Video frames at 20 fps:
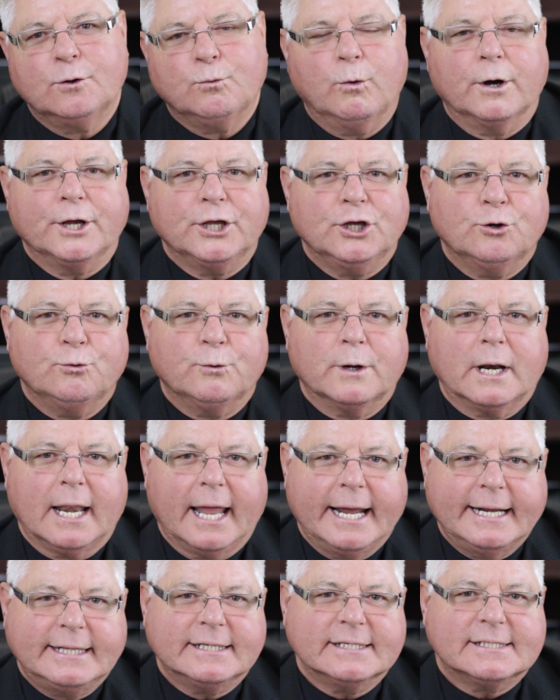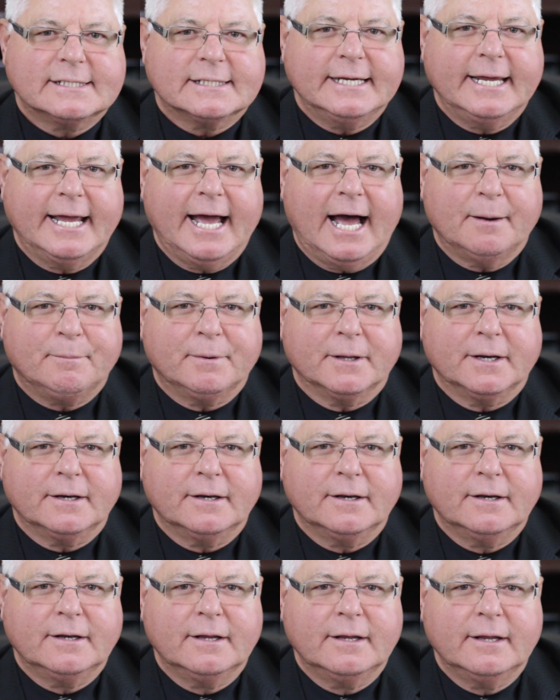What you would like to see happen
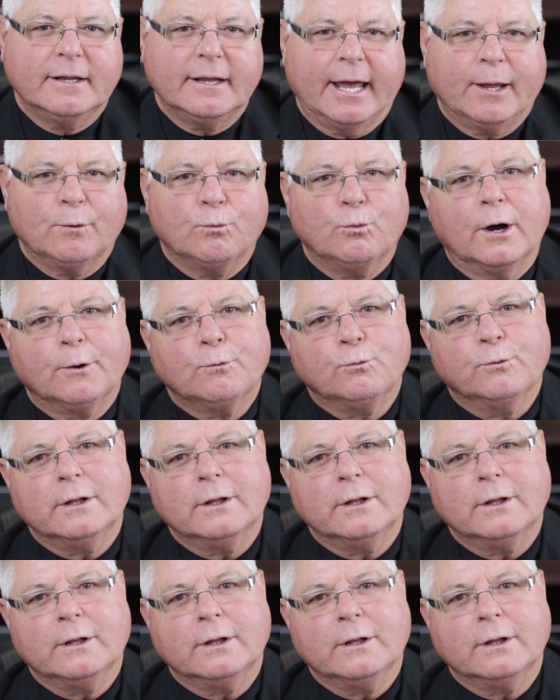and what